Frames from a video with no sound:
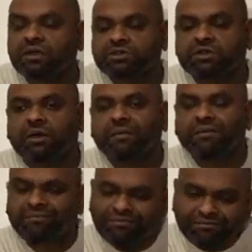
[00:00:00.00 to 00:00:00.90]
So
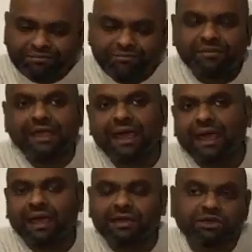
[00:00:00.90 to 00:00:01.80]

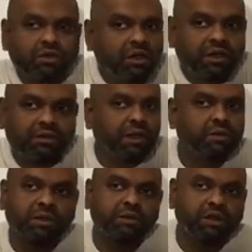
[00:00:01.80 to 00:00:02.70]
yeah, I totally agree
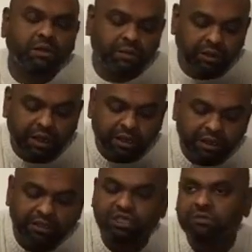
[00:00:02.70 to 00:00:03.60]
with you. You know,
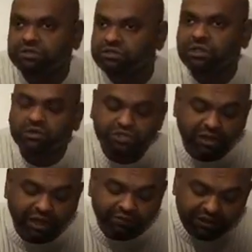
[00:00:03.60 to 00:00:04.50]
in terms of social
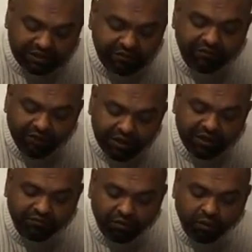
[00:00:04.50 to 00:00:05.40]
life, it's a very
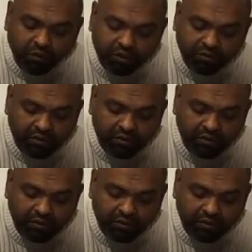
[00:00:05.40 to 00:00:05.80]
difficult one.